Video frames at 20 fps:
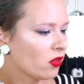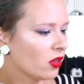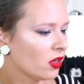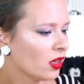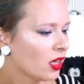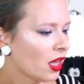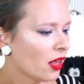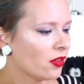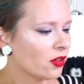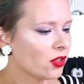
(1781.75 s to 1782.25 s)
the
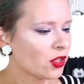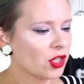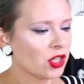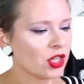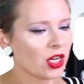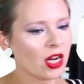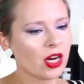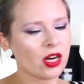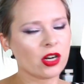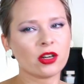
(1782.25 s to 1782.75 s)
leather
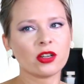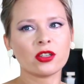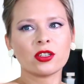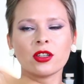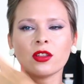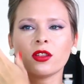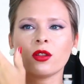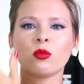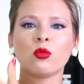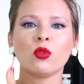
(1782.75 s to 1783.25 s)

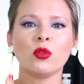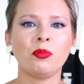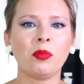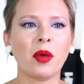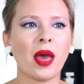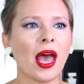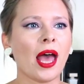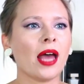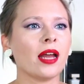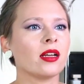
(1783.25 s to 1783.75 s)
chairs and the wood
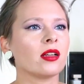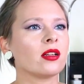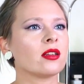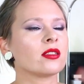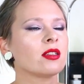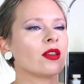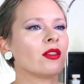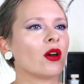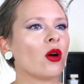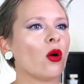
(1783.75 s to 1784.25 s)

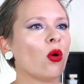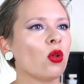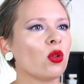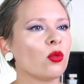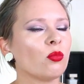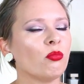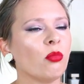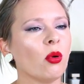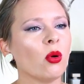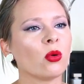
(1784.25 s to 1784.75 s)
panels and the
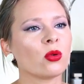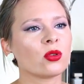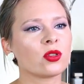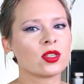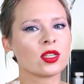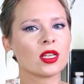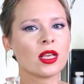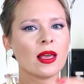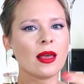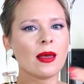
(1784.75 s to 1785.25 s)
old
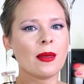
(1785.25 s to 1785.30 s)
books.